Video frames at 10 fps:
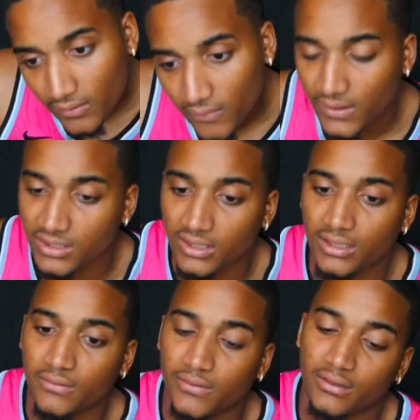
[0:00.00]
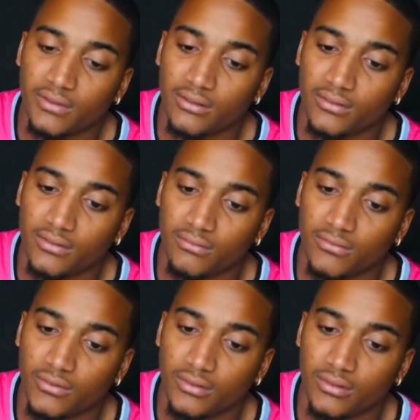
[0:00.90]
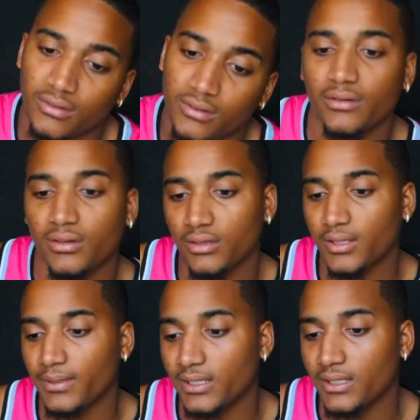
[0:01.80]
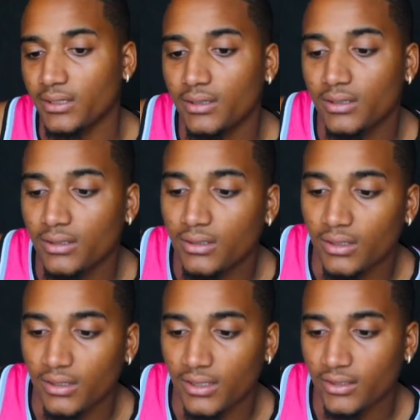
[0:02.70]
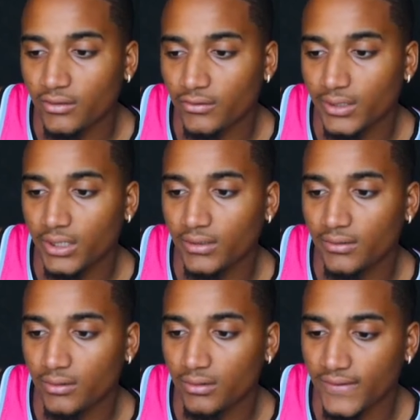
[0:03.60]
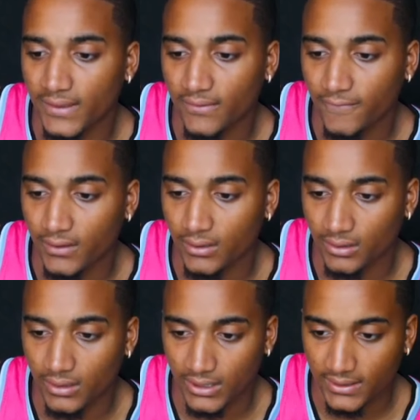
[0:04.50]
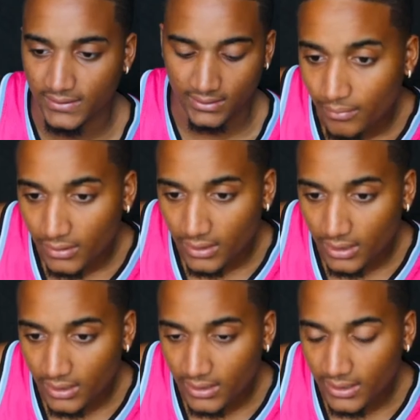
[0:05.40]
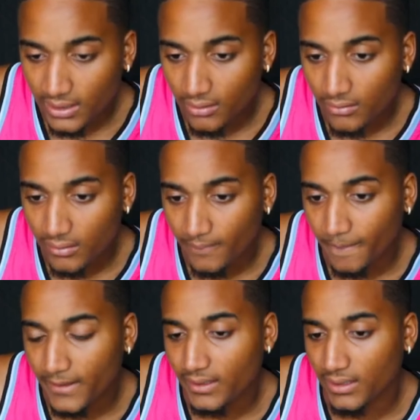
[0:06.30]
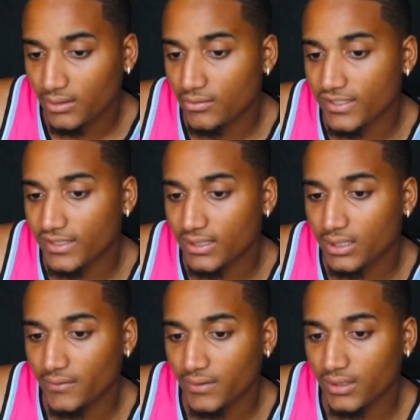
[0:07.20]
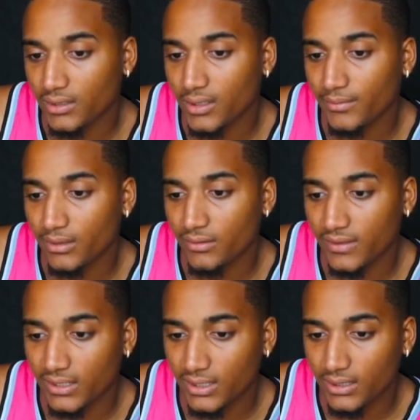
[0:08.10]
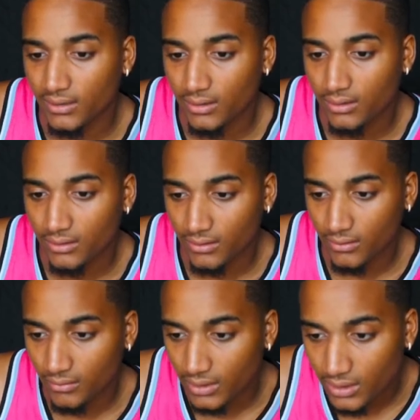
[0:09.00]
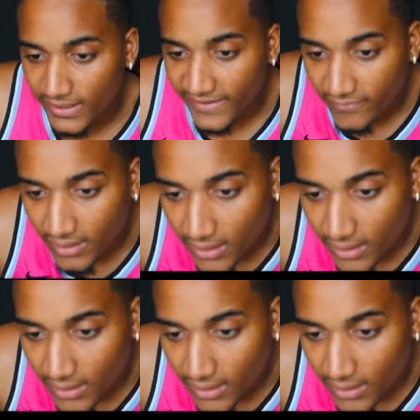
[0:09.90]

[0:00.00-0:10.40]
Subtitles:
actually. I don't think the red looks too good. I'm going to keep it like that. Now the green, you do the same thing. S, turn it down, it goes like that. If you turn it up, it looks like that. So we're going to have it,